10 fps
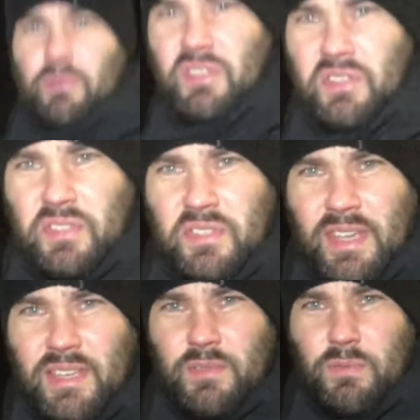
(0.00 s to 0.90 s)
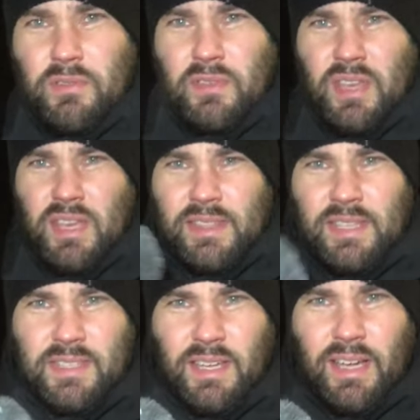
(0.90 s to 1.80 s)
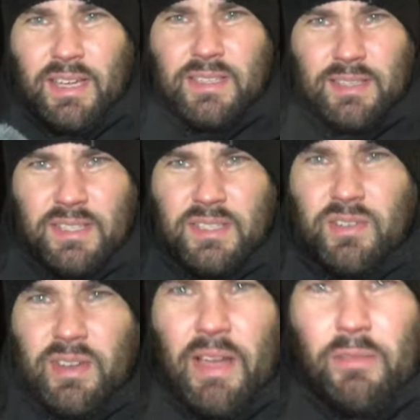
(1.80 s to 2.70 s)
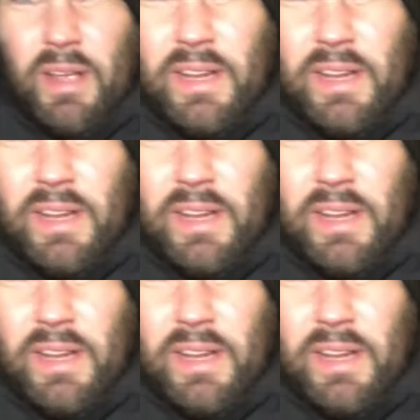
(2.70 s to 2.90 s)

distance test with this guy. So let's try that right